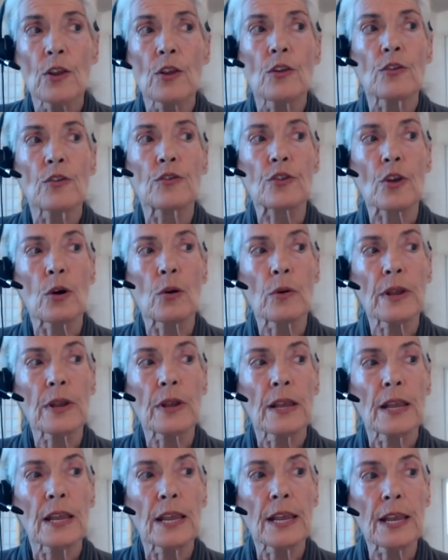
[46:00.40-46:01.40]
So
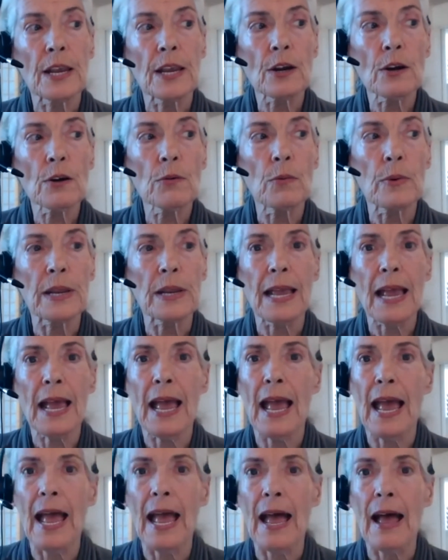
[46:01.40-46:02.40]
here we
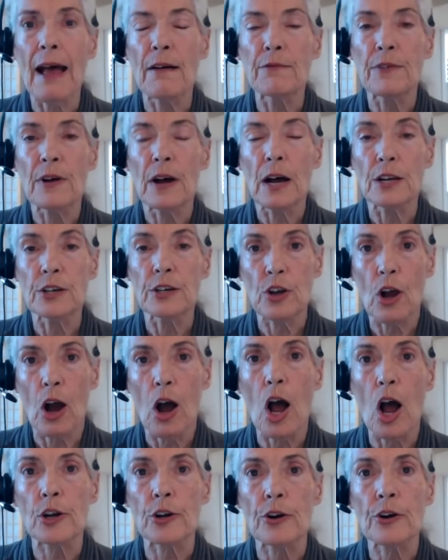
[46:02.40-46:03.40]
have a
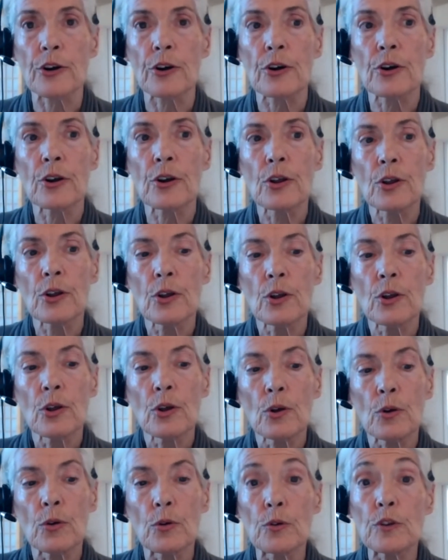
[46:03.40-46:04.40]
daughter
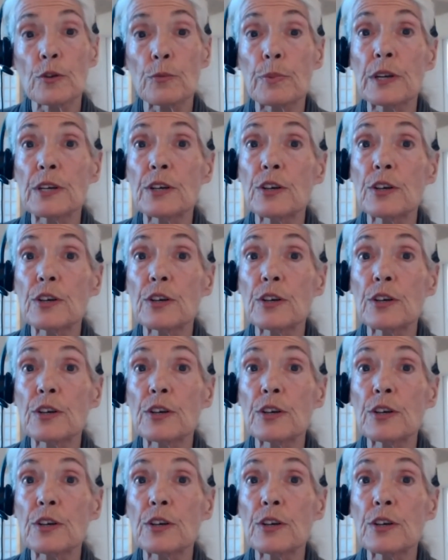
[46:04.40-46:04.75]
who's been